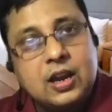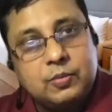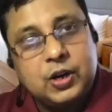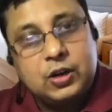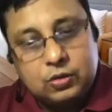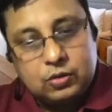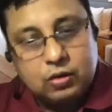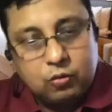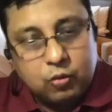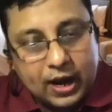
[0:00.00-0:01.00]
but do you know
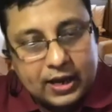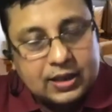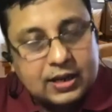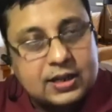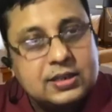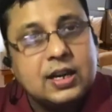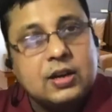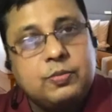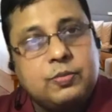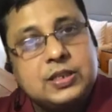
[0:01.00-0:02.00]
why that is 10
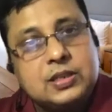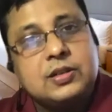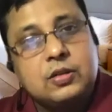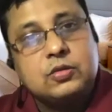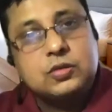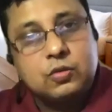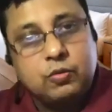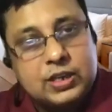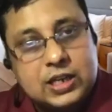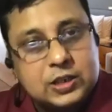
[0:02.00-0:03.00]
rupees is reduced?
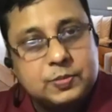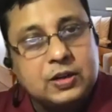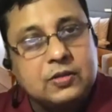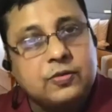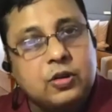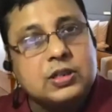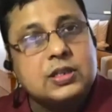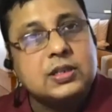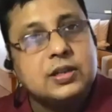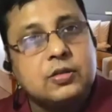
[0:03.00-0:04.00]
Which aspect of cost
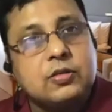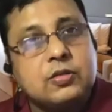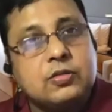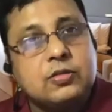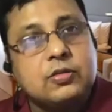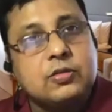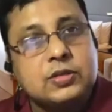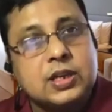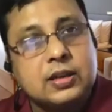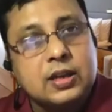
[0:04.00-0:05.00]
is he reducing?
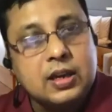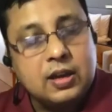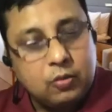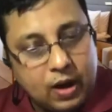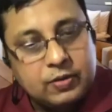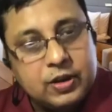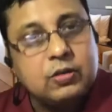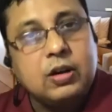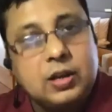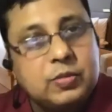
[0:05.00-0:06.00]
Why were you not
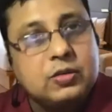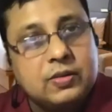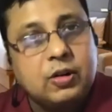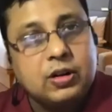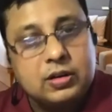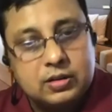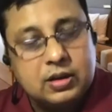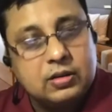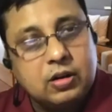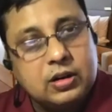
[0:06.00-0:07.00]
able to have
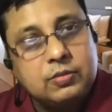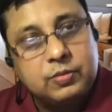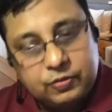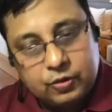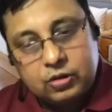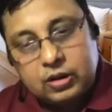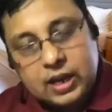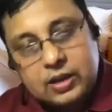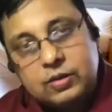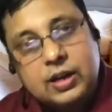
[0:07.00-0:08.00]
gotten it before, or can you
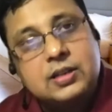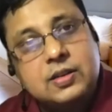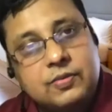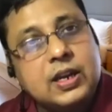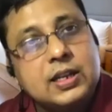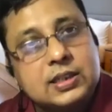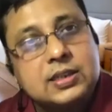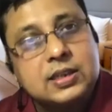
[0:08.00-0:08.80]
get it somewhere else?